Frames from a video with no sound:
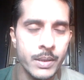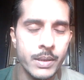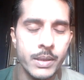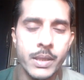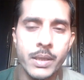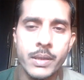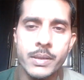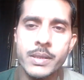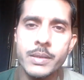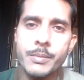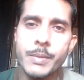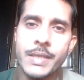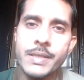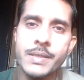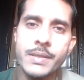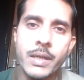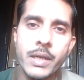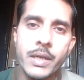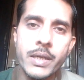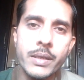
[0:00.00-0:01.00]
There are some
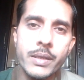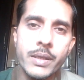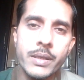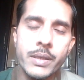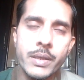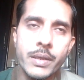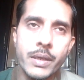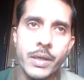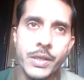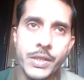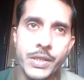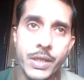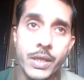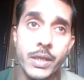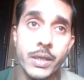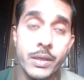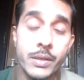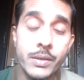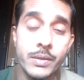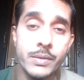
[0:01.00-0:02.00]
excellent
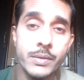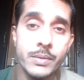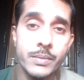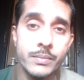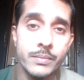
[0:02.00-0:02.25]
Rashayanas,